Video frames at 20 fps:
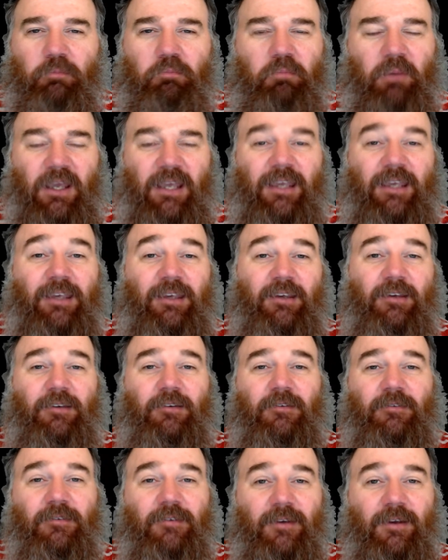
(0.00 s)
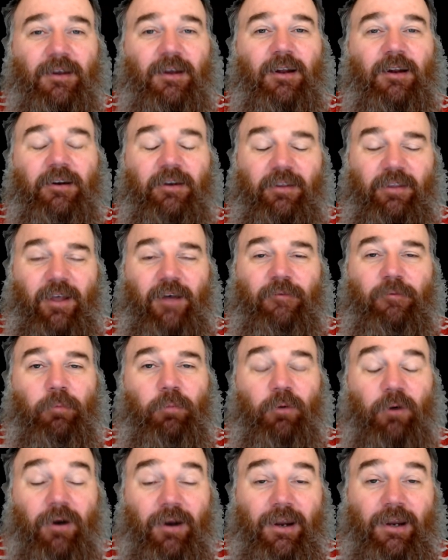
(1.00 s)
being? Does it have a
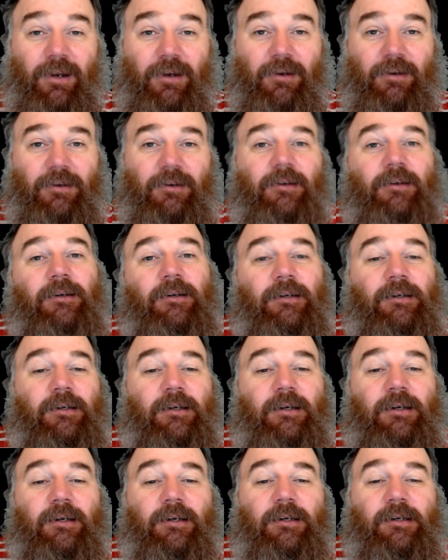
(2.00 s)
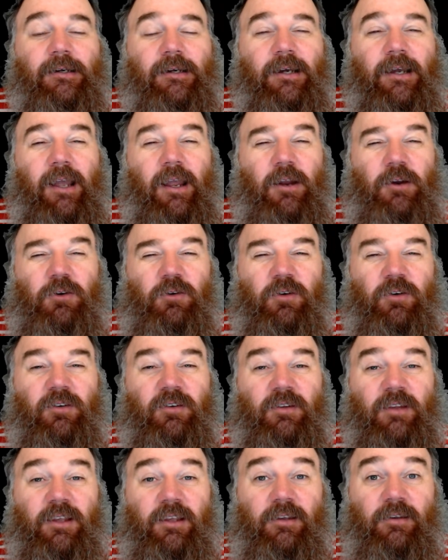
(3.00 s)
brain?
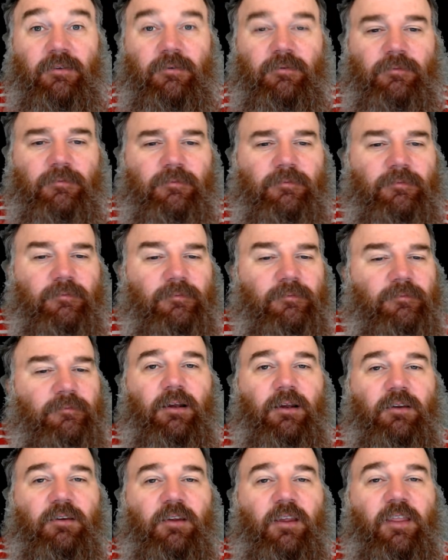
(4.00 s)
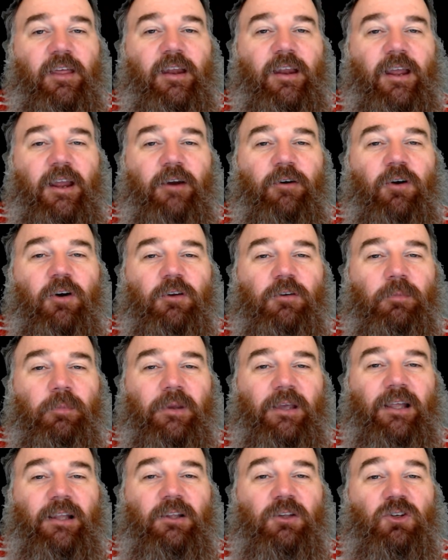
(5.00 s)
Interesting. So then Eros
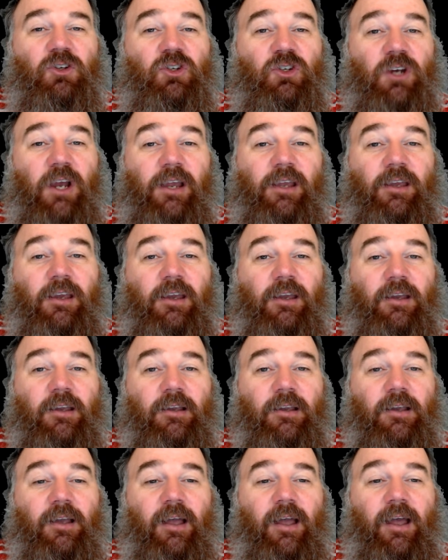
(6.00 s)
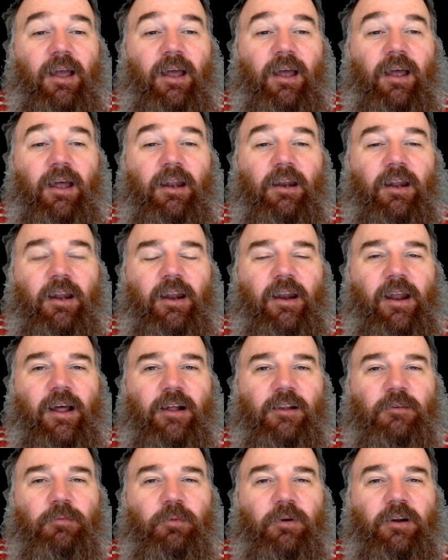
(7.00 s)
begins shaking, and an
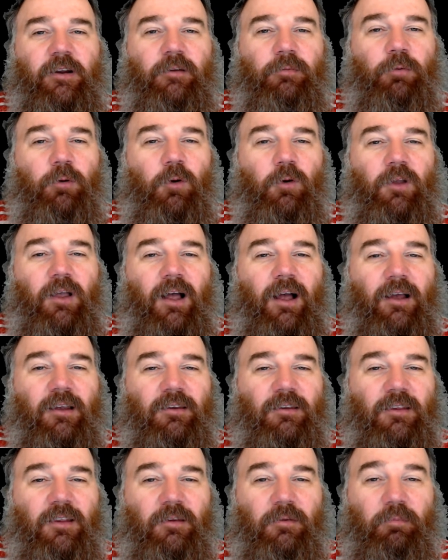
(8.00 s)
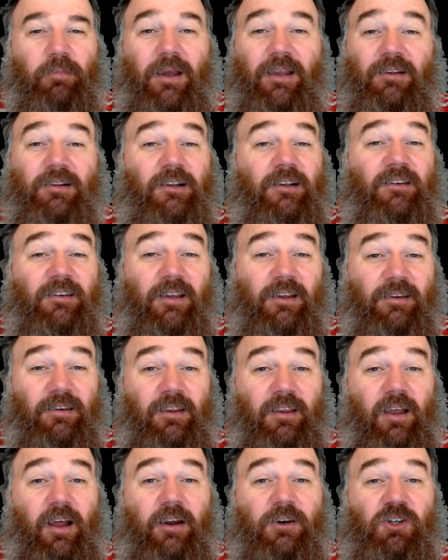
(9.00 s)
announcement is broadcast that basically says
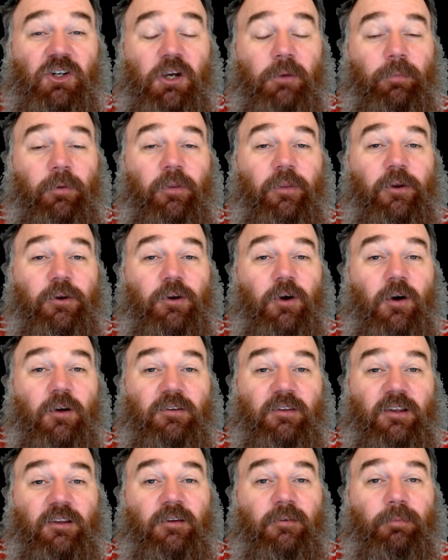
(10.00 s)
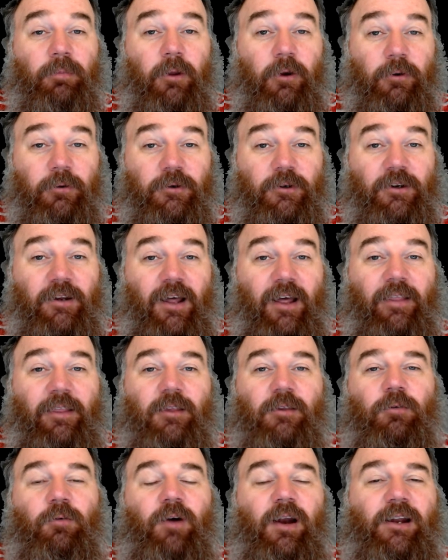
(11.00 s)
that a ship on the docks exploded and
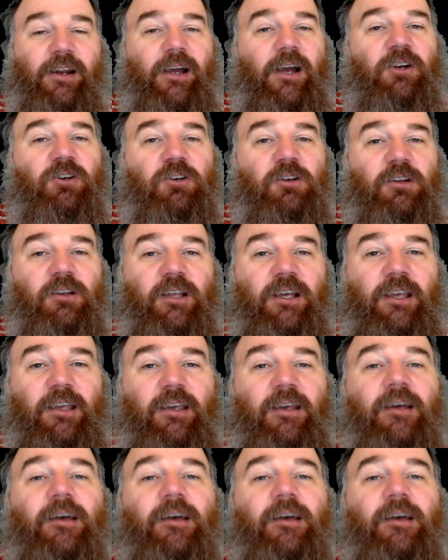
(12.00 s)
there's a radiation leak,